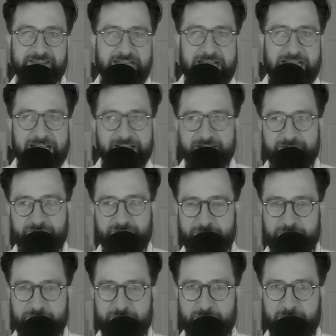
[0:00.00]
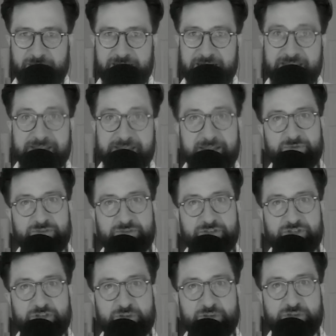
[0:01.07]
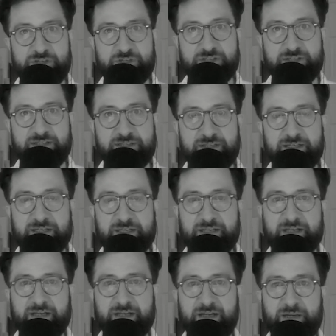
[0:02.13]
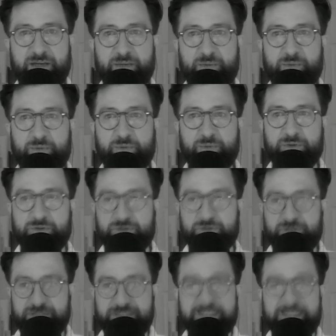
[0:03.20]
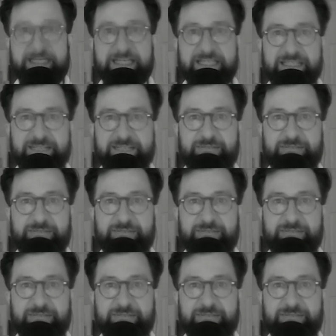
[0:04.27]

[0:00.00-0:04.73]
alien from another planet. And sometimes the movie shows us the scene